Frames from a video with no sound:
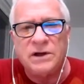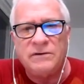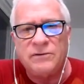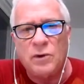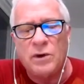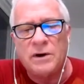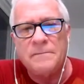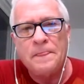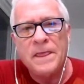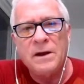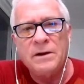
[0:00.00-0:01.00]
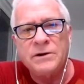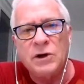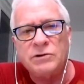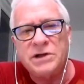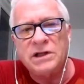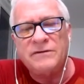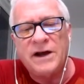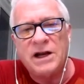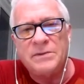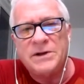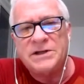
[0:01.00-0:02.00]
for dosing the
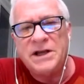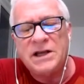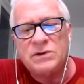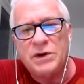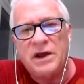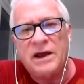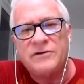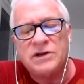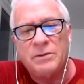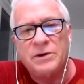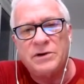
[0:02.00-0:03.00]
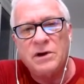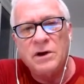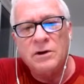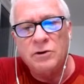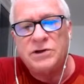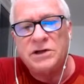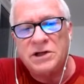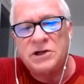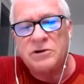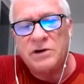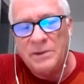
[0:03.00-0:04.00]
vitamin C is when you have someone who's just
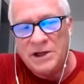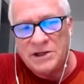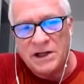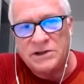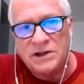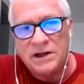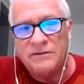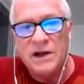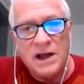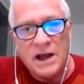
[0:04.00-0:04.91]
extremely sensitive.